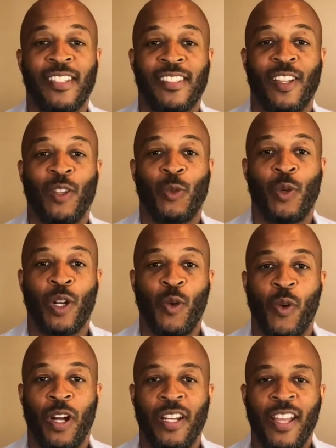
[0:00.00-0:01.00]
Sales
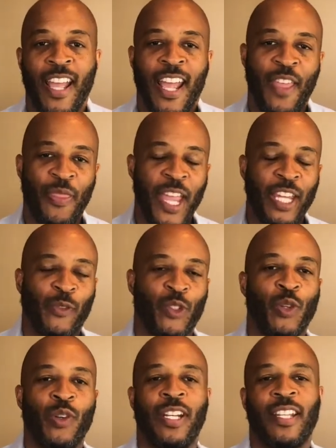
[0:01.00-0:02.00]
101, and thank you for
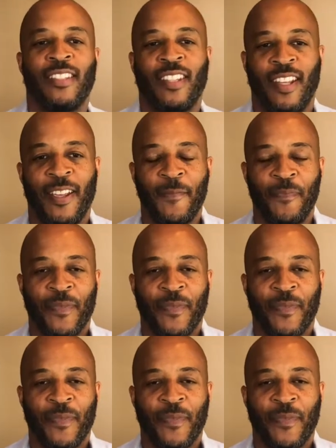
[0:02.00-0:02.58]
tuning in today.